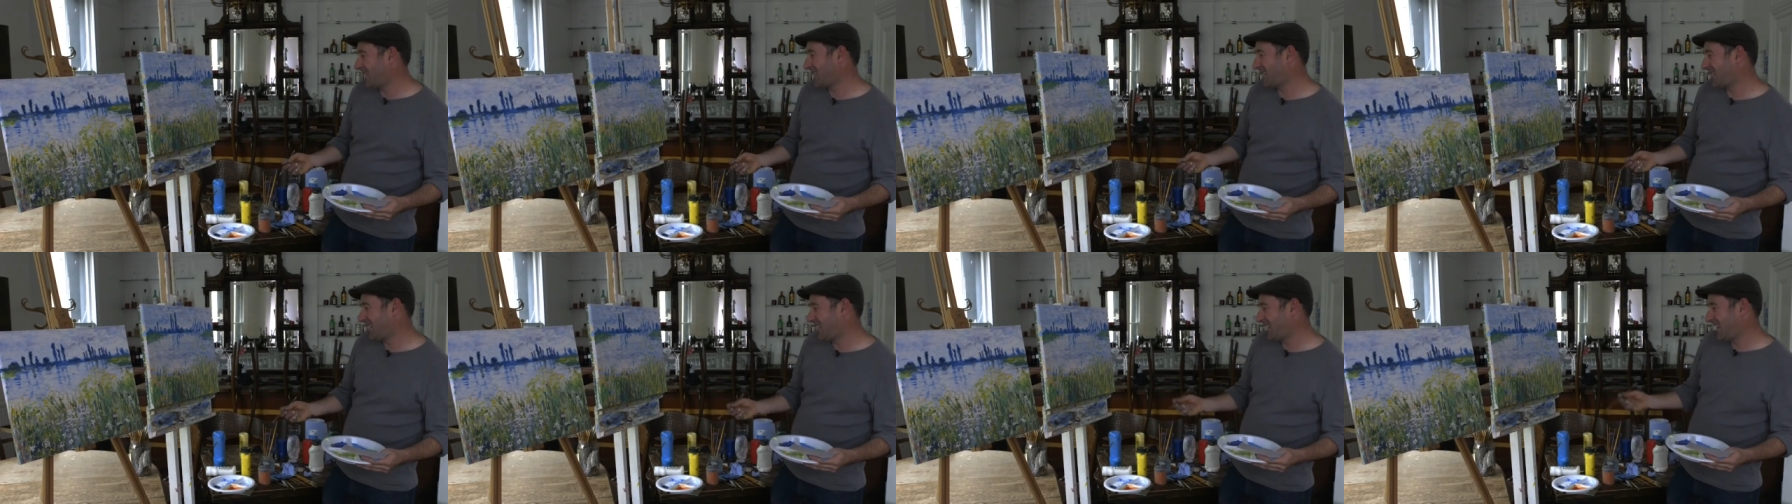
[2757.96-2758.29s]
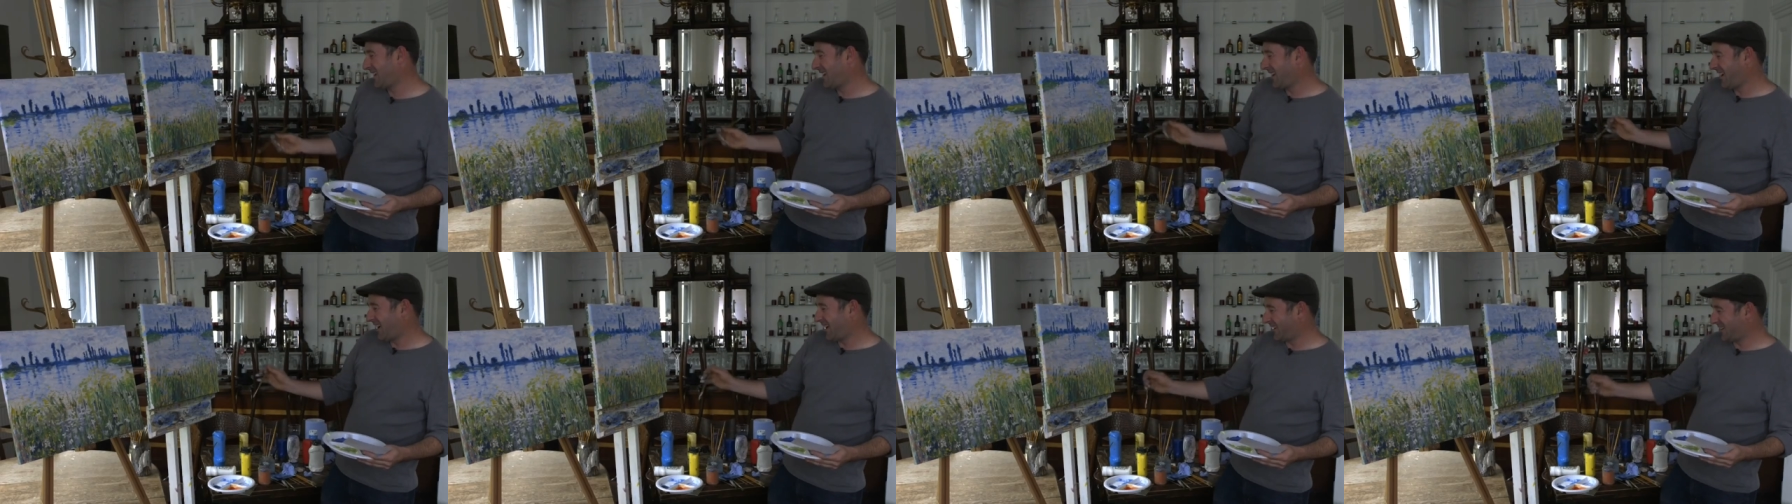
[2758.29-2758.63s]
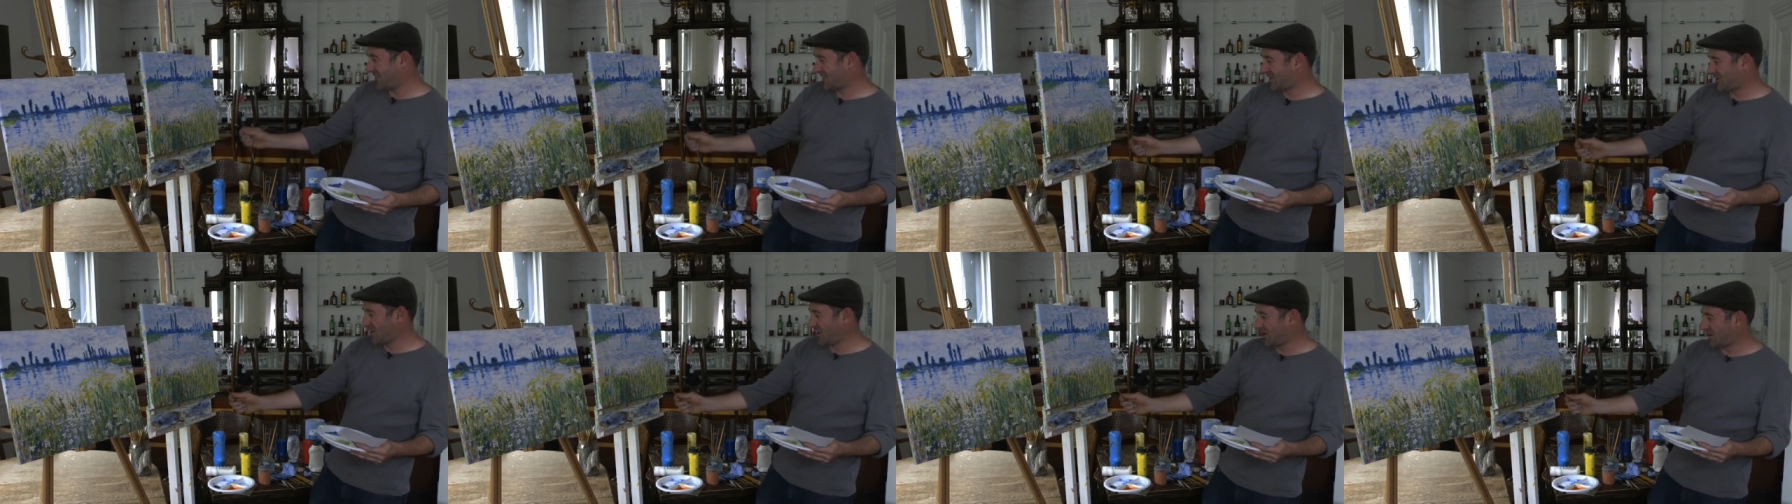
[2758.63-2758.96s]
at it and
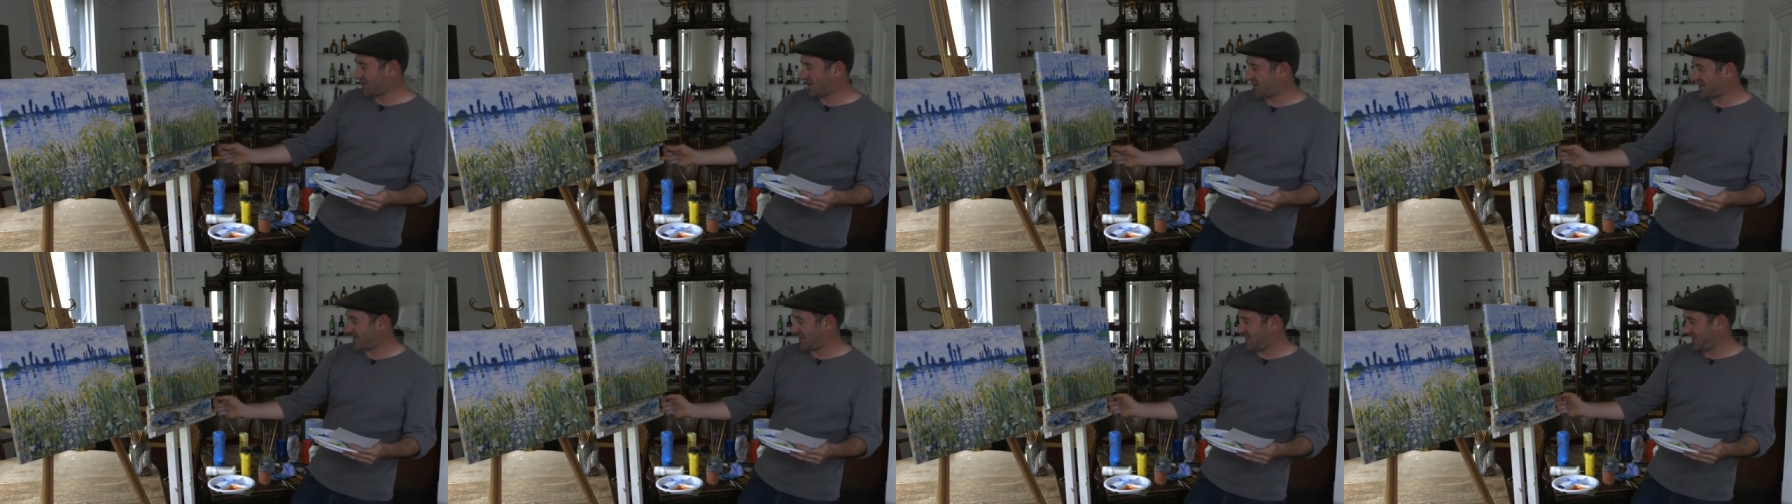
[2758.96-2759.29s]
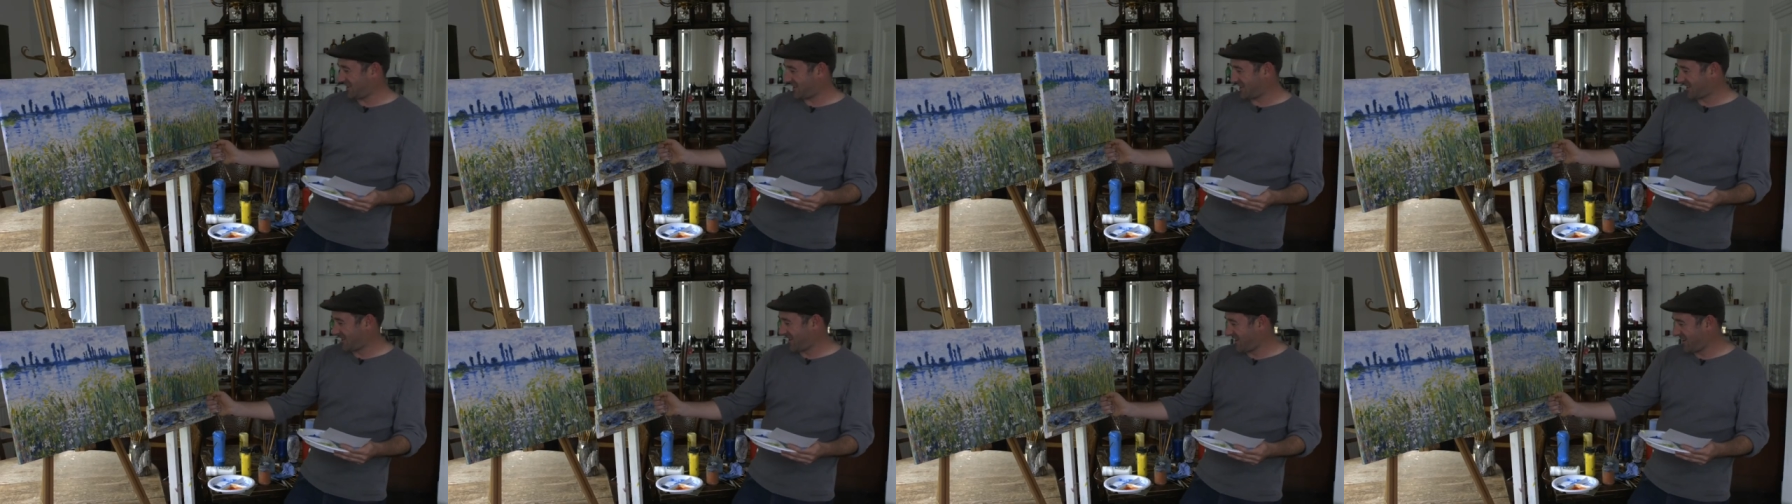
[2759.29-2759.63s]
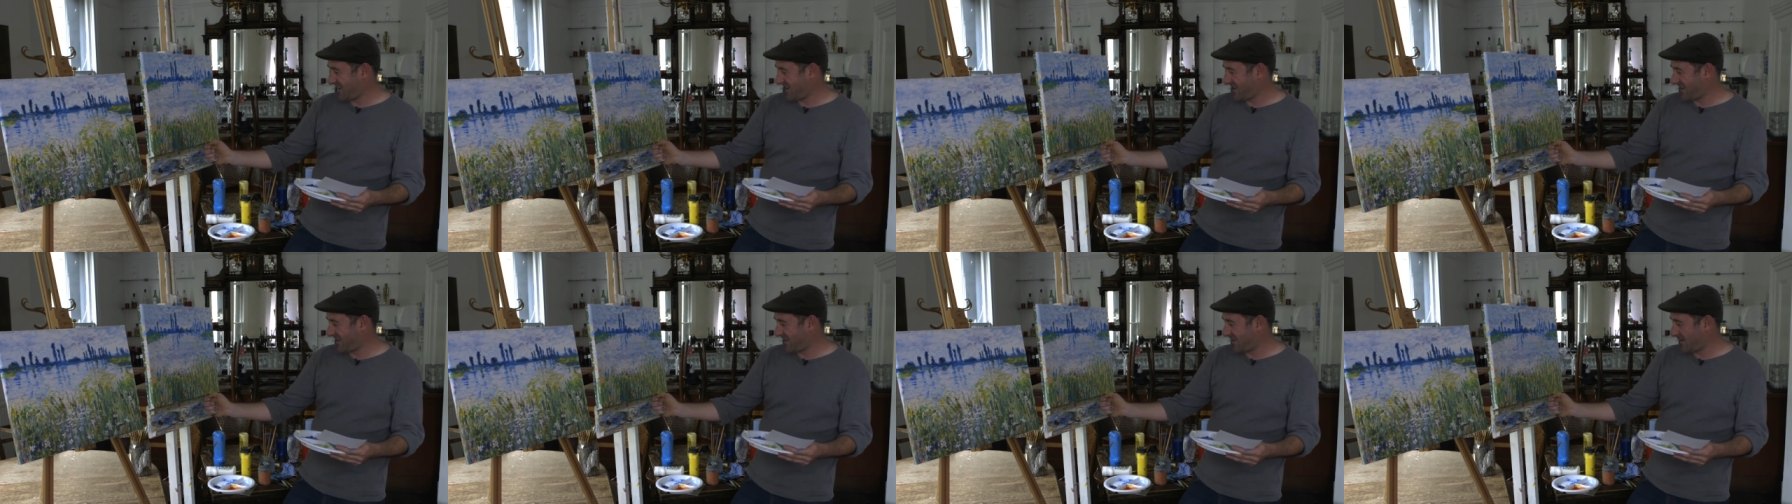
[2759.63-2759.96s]
it's good because it's
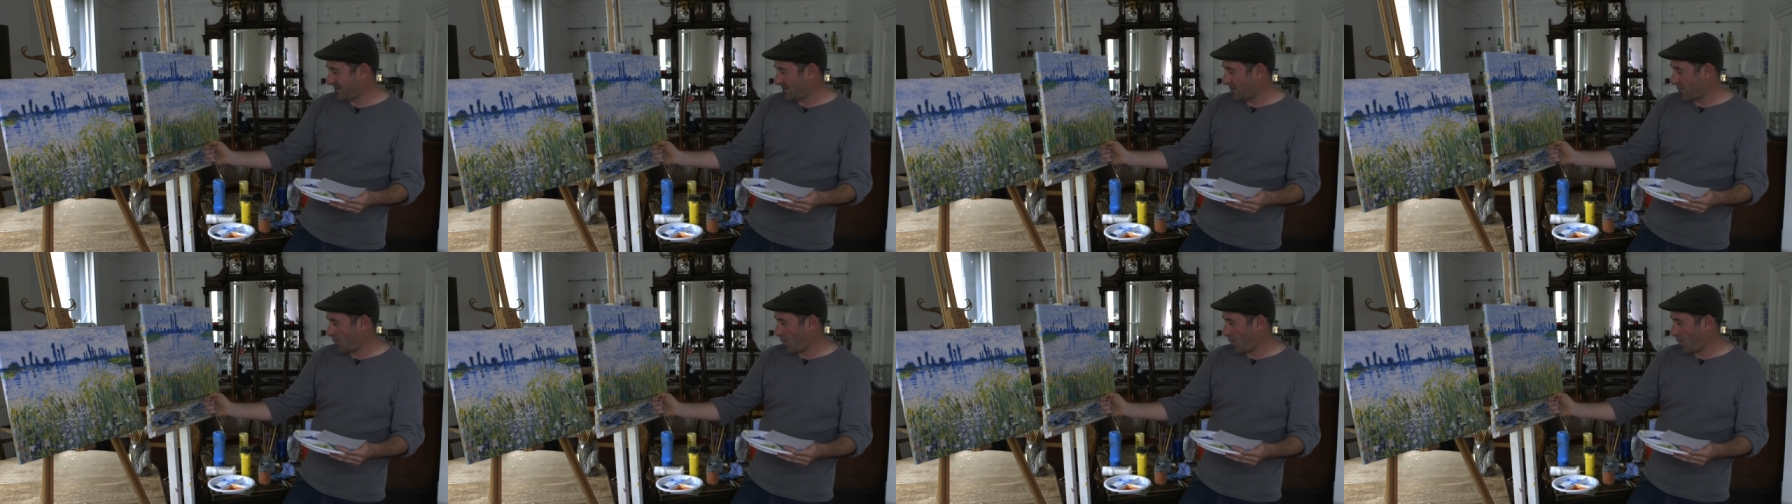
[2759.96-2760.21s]
like